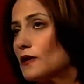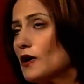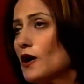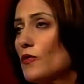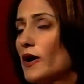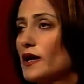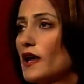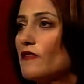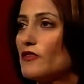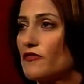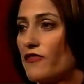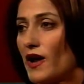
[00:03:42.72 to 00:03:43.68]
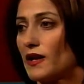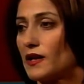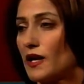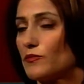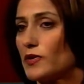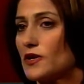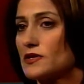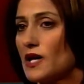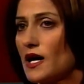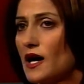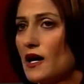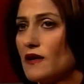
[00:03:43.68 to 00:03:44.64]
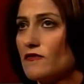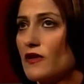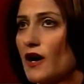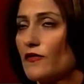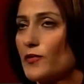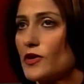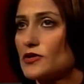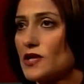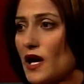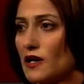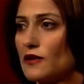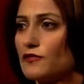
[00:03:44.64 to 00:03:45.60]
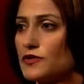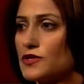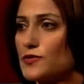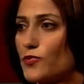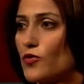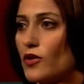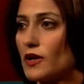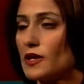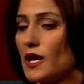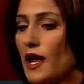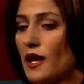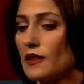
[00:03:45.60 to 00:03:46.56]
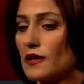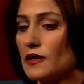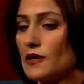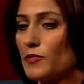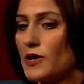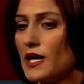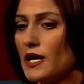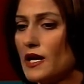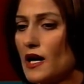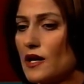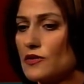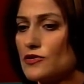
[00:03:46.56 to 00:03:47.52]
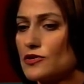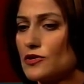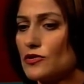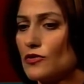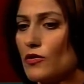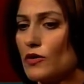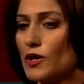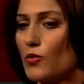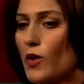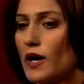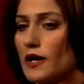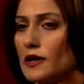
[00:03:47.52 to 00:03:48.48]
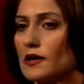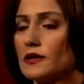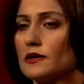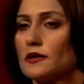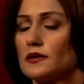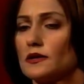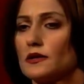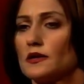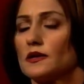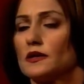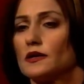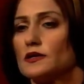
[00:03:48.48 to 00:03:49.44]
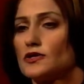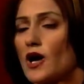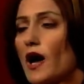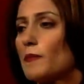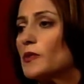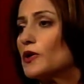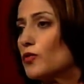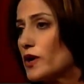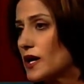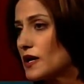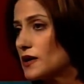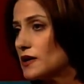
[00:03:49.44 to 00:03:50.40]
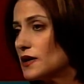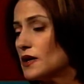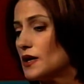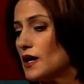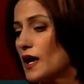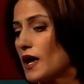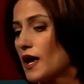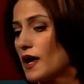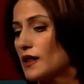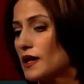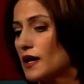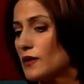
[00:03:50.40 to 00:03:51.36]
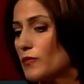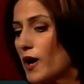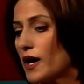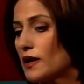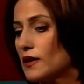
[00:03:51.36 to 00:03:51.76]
No, I never felt that because I got involved because I loved the sport. And at the beginning, I used to do only one time a week. And then